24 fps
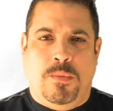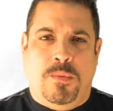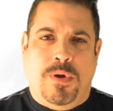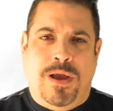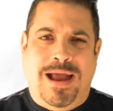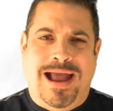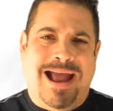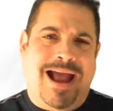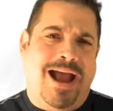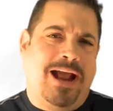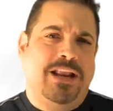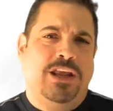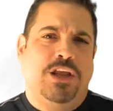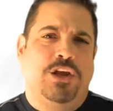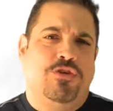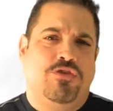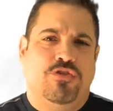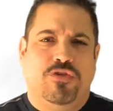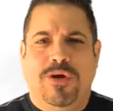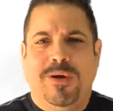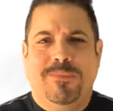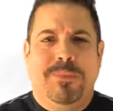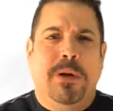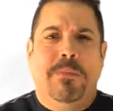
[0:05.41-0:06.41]
How do you
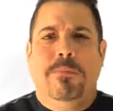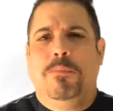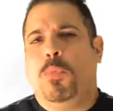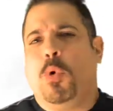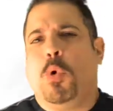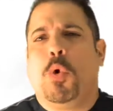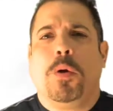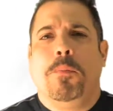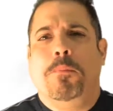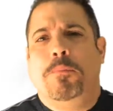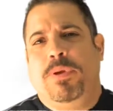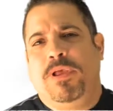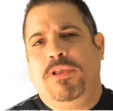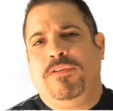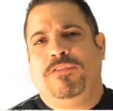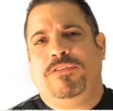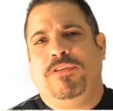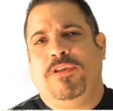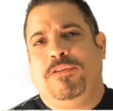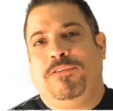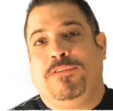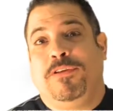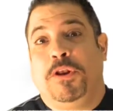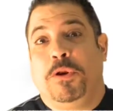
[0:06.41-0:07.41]
drum up more
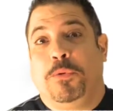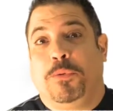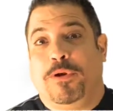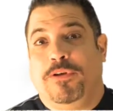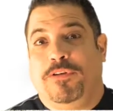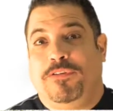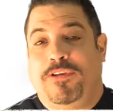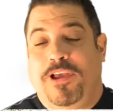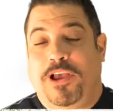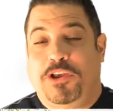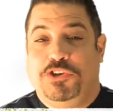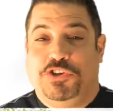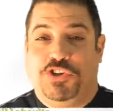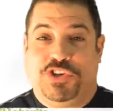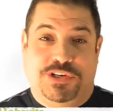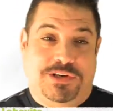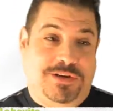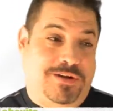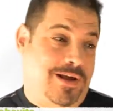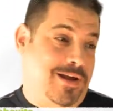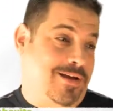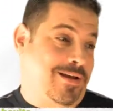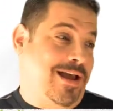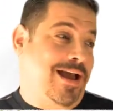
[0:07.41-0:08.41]
business in a recession?
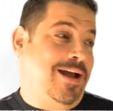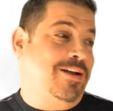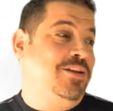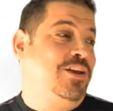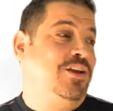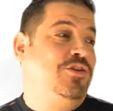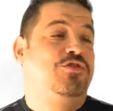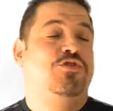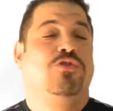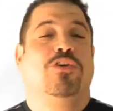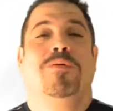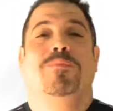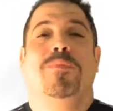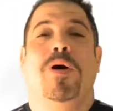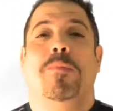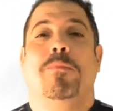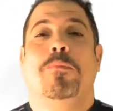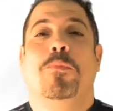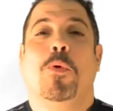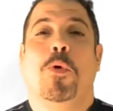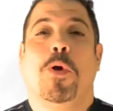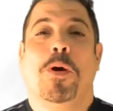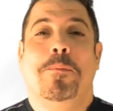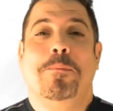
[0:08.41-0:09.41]
How do you drum up
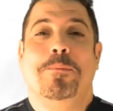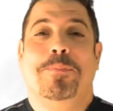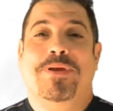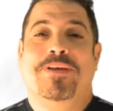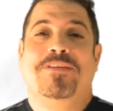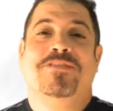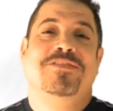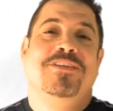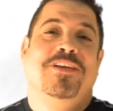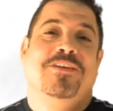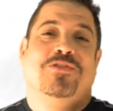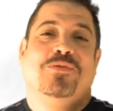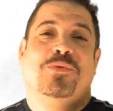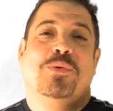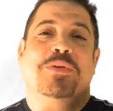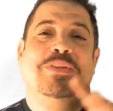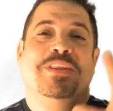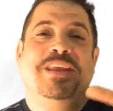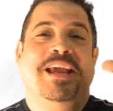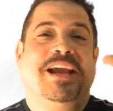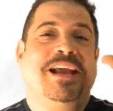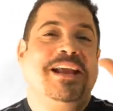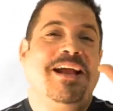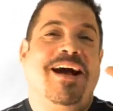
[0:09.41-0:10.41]
more business when
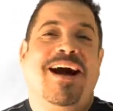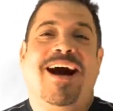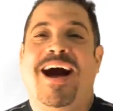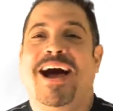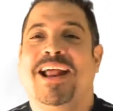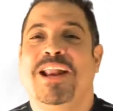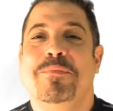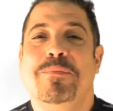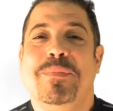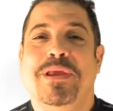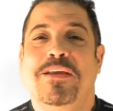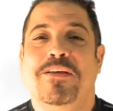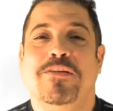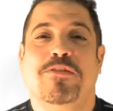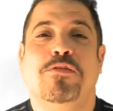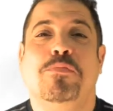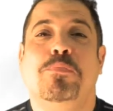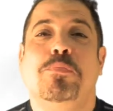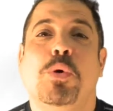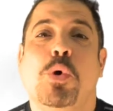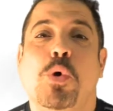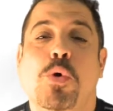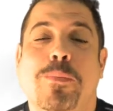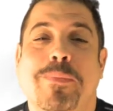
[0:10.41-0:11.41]
the economy is
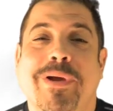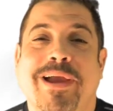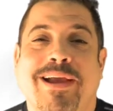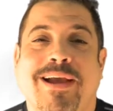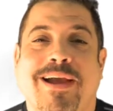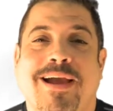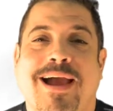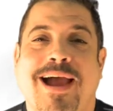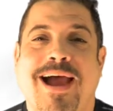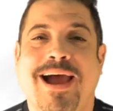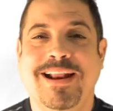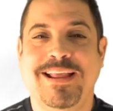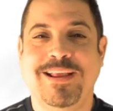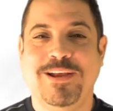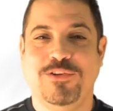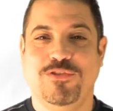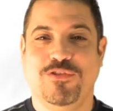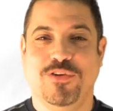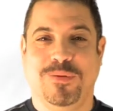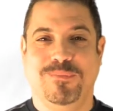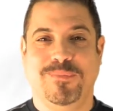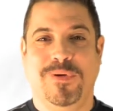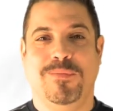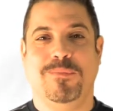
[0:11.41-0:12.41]
booming? How do you
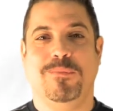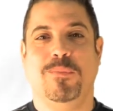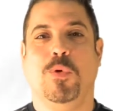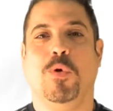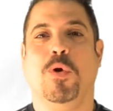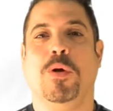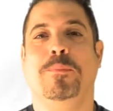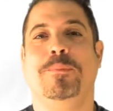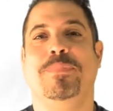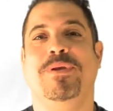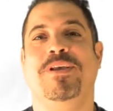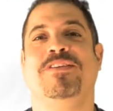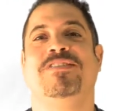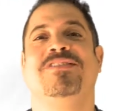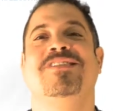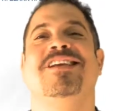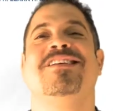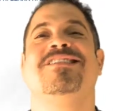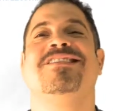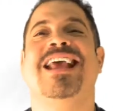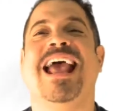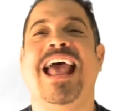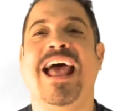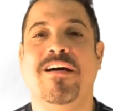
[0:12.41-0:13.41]
drum up more
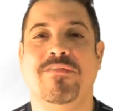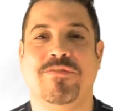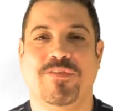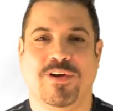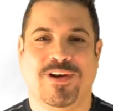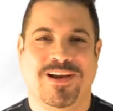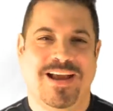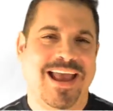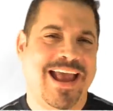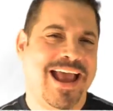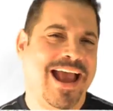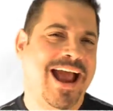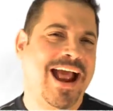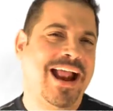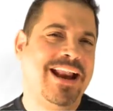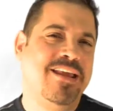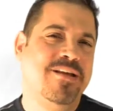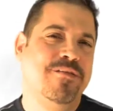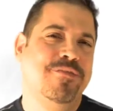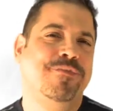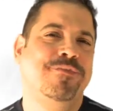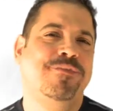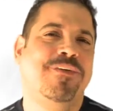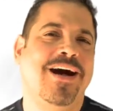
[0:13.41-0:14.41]
business ever? How do
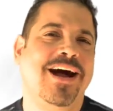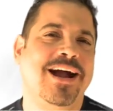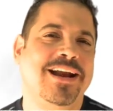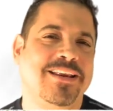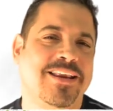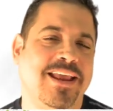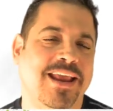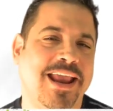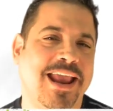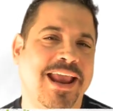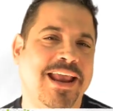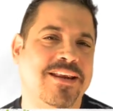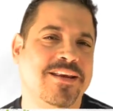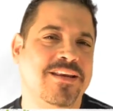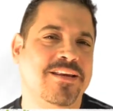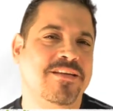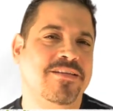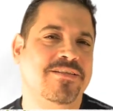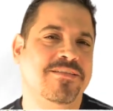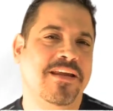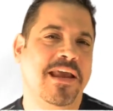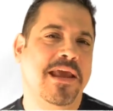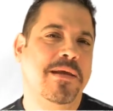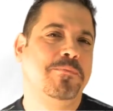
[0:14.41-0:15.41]
you find the hidden
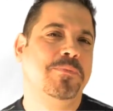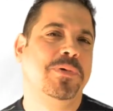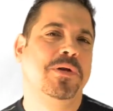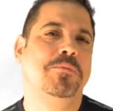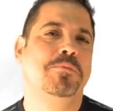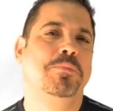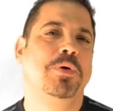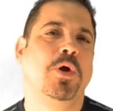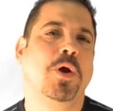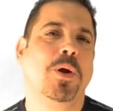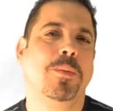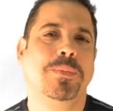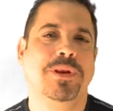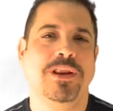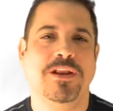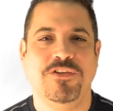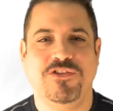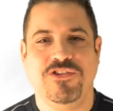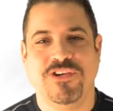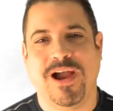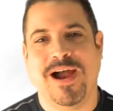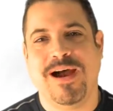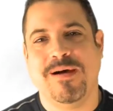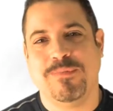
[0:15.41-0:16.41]
temp and permanent
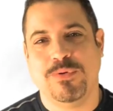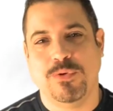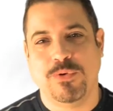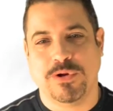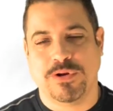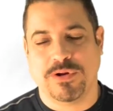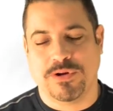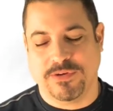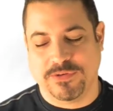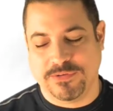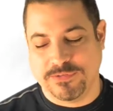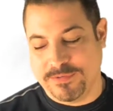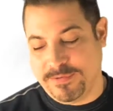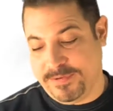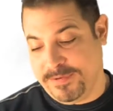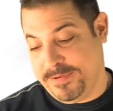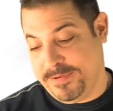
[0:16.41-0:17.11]
job orders?